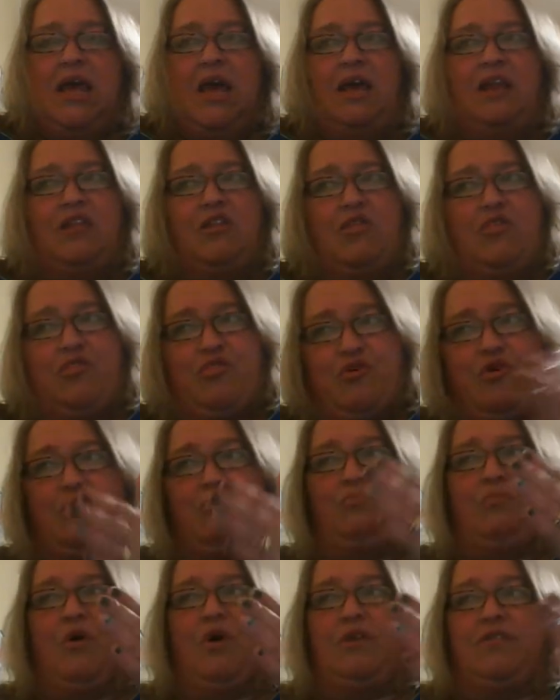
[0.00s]
And in the
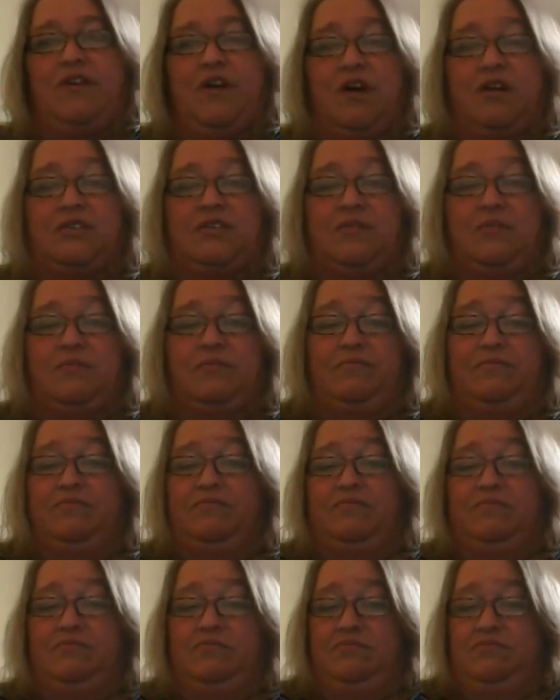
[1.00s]
third book, there are some
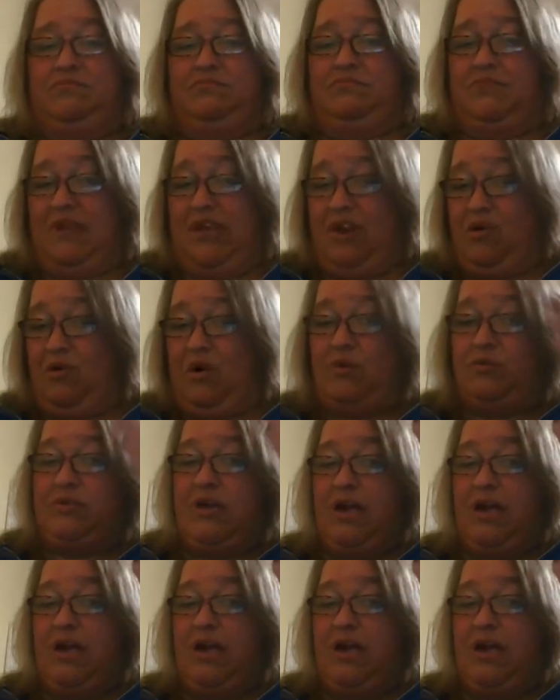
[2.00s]
hero